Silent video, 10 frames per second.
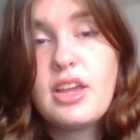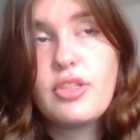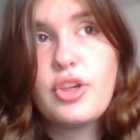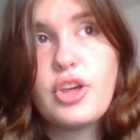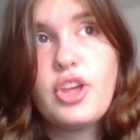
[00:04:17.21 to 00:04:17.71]

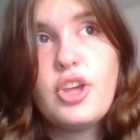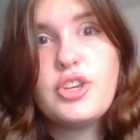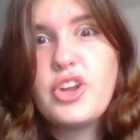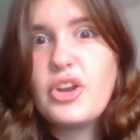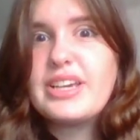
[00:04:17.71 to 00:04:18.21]
that
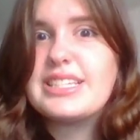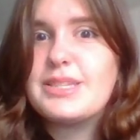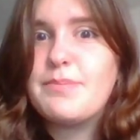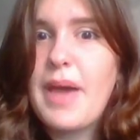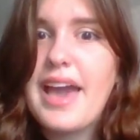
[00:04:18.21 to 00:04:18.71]
you don't
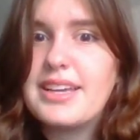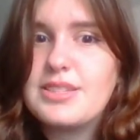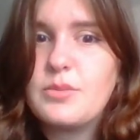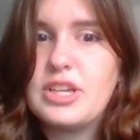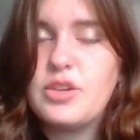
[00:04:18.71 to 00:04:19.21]
expect,
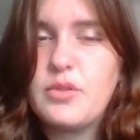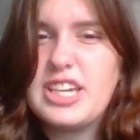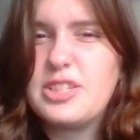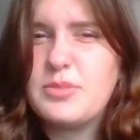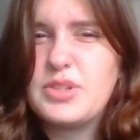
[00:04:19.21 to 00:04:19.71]
and when you
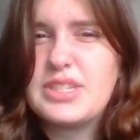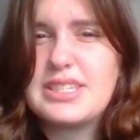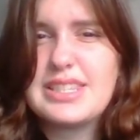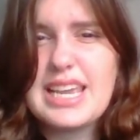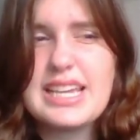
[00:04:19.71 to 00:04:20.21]
read them you
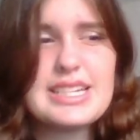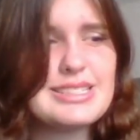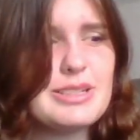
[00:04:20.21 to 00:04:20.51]
think,